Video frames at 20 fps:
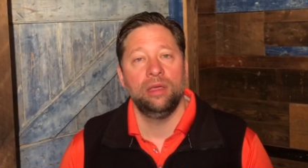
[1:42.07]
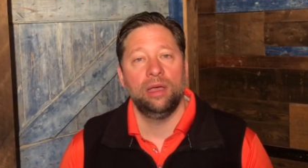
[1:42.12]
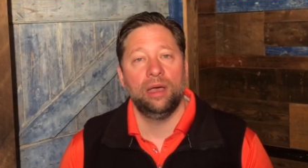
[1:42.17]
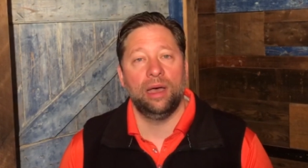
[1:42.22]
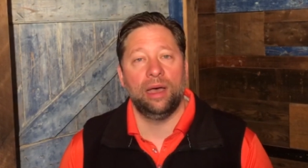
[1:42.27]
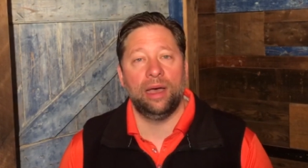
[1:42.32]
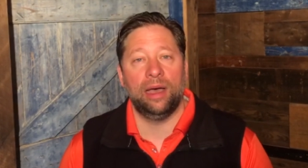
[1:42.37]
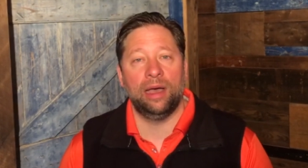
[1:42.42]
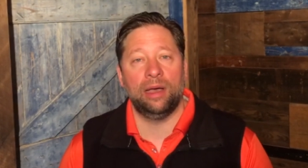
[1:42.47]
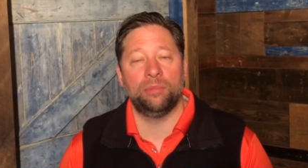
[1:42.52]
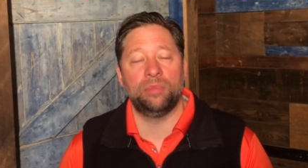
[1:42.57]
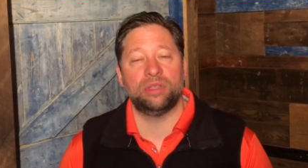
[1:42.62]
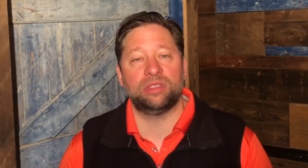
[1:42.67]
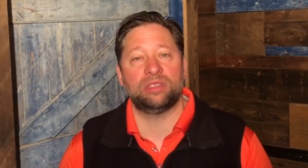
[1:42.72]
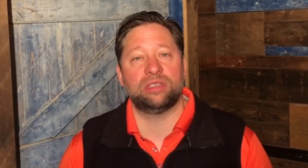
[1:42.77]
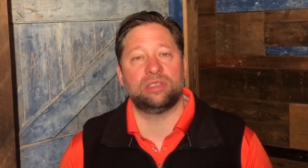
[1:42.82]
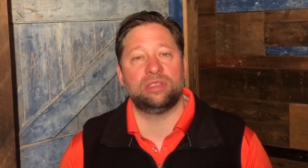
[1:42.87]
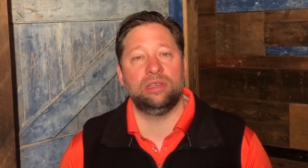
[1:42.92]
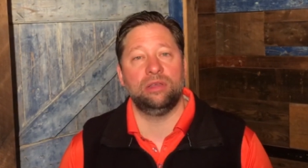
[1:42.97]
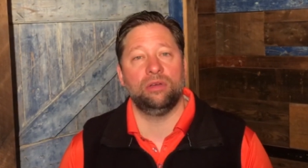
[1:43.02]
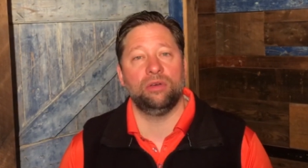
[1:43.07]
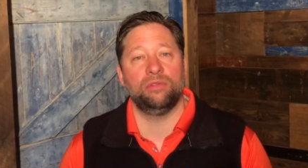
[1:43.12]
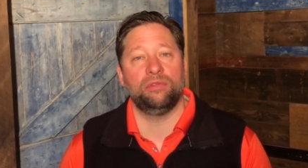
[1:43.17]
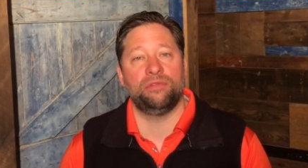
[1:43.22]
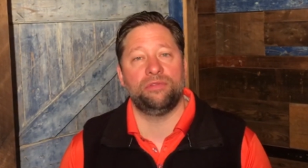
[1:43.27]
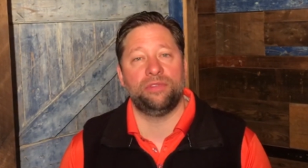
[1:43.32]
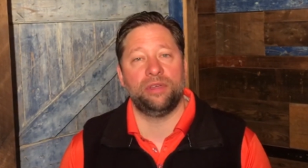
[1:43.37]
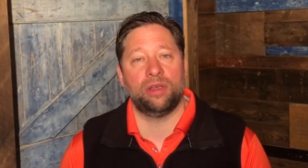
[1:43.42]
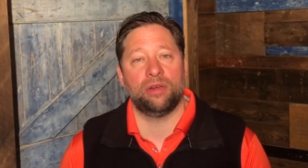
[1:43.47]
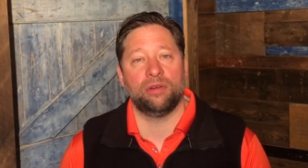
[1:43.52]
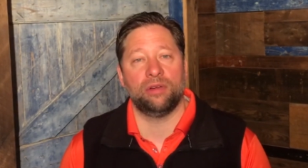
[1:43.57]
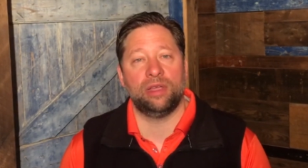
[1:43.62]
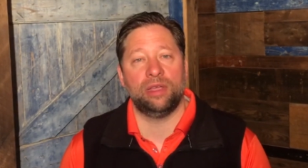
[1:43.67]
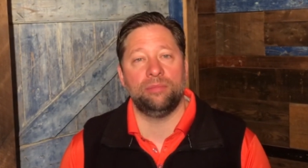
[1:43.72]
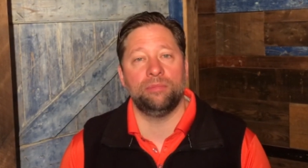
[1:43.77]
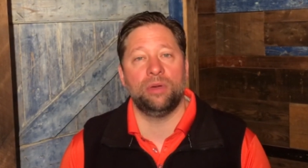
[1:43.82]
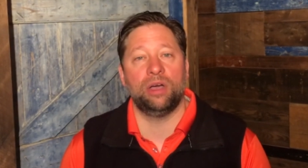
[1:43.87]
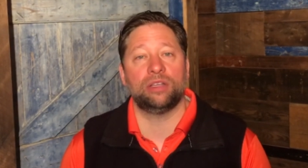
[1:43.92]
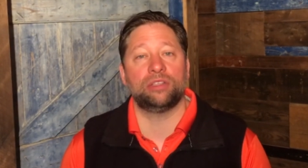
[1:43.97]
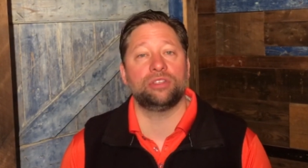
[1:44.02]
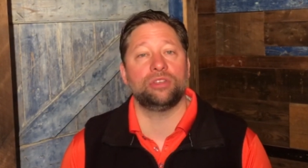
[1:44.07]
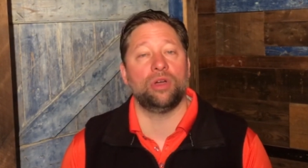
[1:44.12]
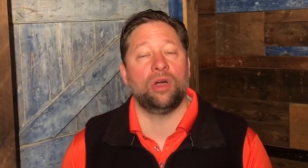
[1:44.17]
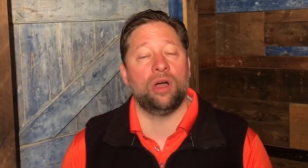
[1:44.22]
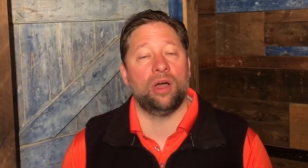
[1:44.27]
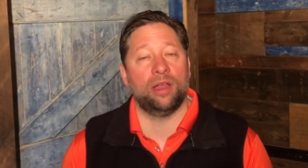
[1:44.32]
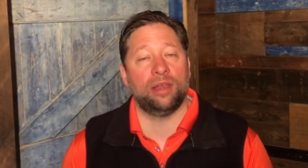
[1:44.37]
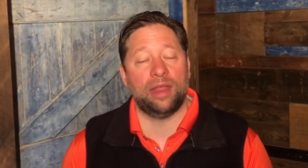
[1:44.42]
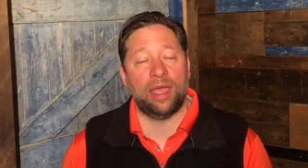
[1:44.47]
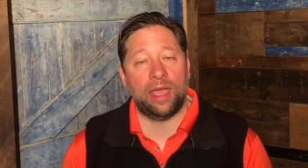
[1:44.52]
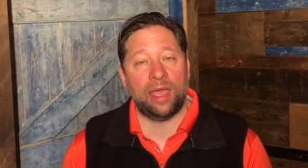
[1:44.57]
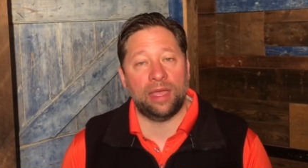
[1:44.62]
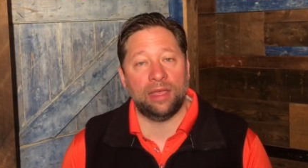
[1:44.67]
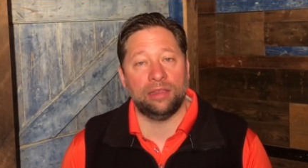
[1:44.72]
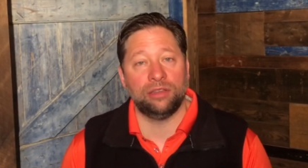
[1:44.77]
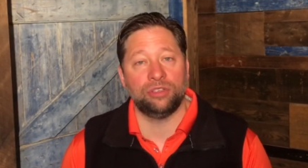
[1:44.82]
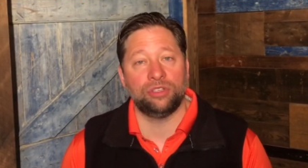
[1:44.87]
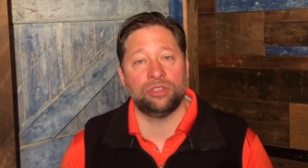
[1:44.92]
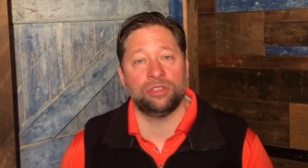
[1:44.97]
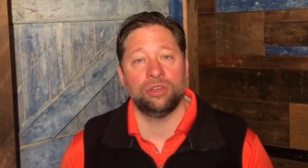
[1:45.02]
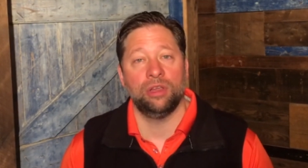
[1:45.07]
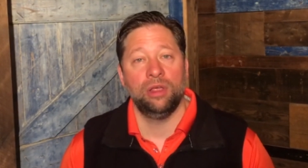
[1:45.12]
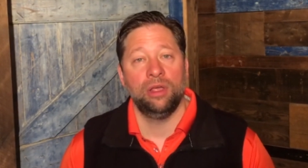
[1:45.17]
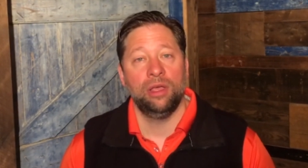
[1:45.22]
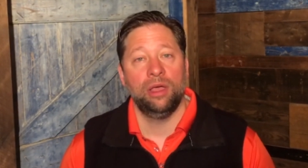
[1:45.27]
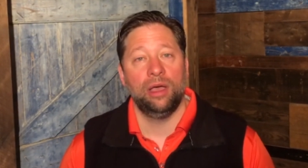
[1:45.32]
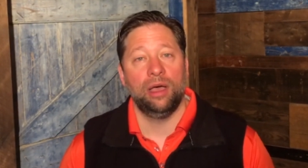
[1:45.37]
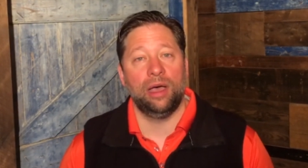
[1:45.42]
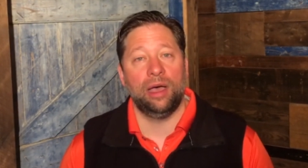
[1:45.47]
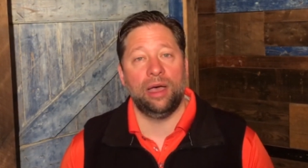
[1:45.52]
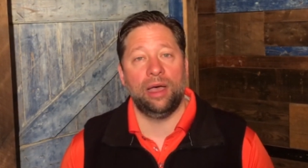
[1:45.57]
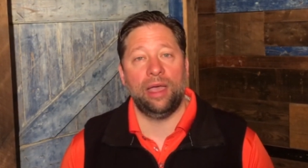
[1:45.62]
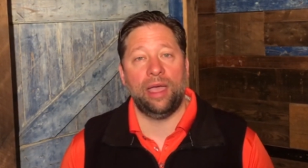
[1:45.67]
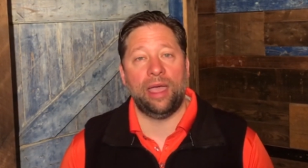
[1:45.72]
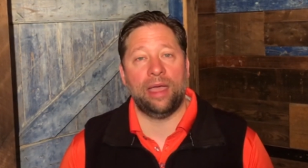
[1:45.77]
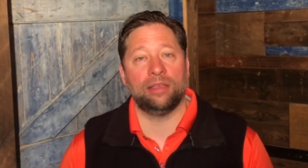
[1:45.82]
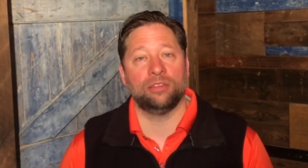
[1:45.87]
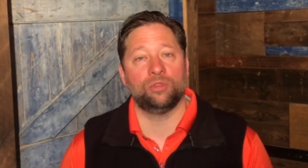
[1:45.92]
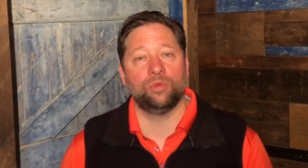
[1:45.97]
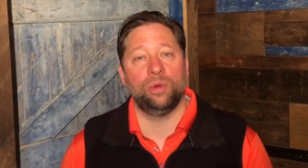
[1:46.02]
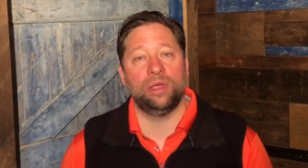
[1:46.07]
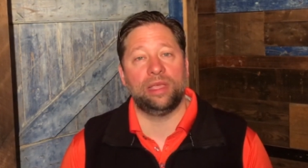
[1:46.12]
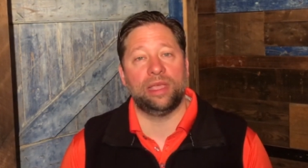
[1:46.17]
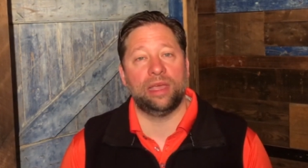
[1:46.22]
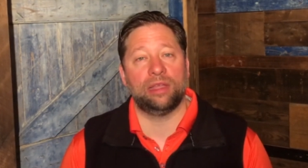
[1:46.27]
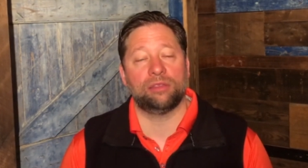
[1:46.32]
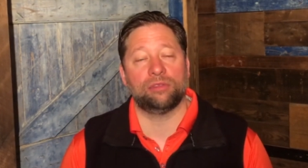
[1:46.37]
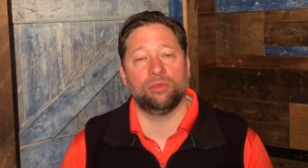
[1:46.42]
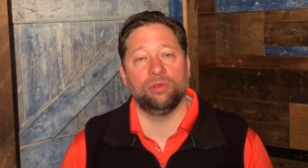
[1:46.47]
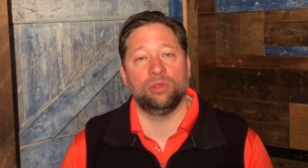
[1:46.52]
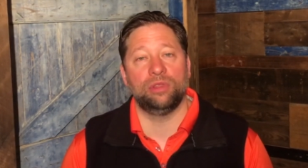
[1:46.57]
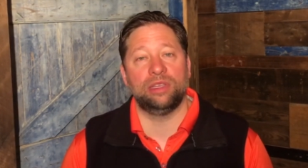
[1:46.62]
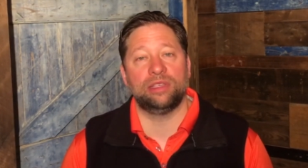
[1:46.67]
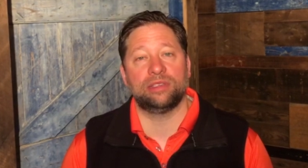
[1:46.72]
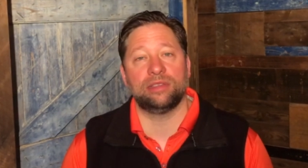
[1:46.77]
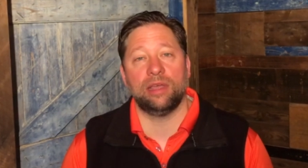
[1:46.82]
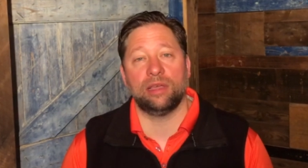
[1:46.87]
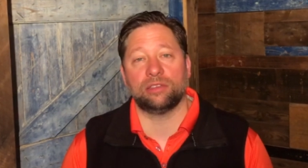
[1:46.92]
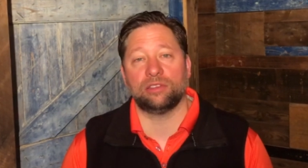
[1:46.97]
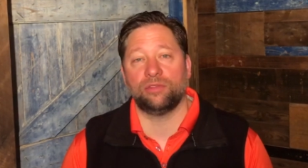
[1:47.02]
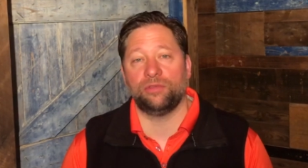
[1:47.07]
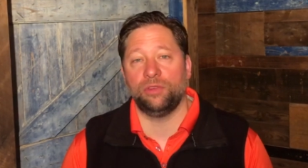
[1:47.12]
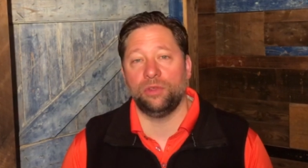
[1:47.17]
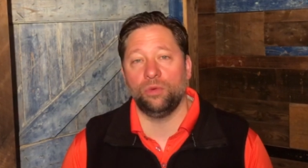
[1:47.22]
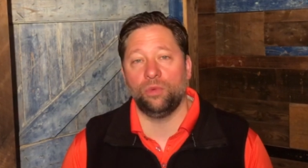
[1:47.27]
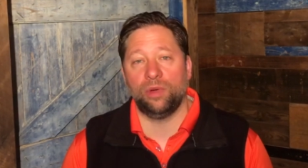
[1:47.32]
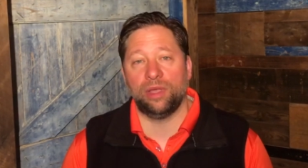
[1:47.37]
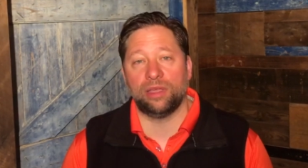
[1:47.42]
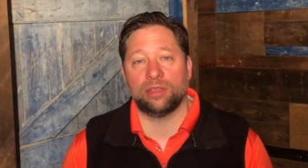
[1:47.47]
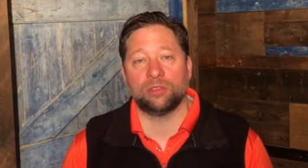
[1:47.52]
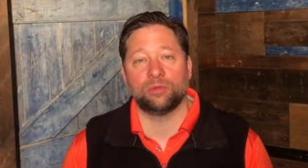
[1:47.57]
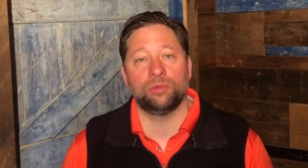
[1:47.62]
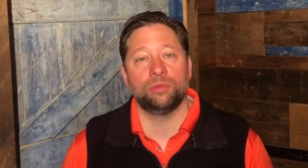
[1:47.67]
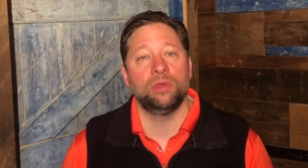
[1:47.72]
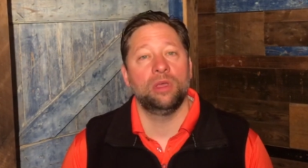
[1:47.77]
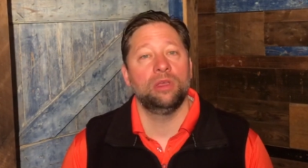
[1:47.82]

uh, but still very much on edge uh, as we get through these next few weeks.